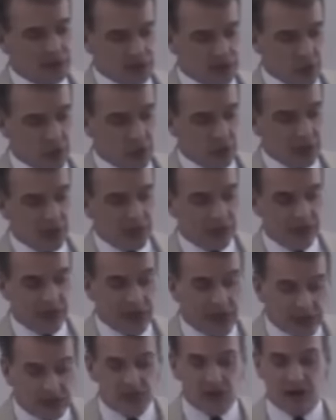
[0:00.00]
So,
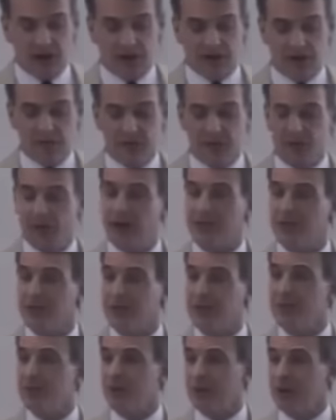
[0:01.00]
this argument ought to
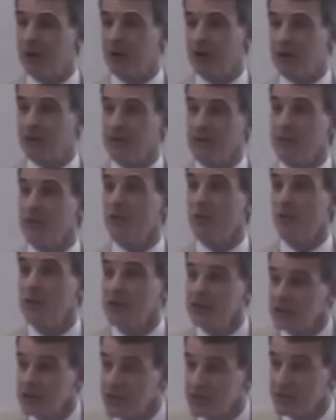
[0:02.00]
be part of the
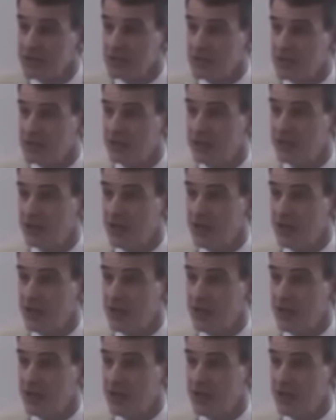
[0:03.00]
Christian's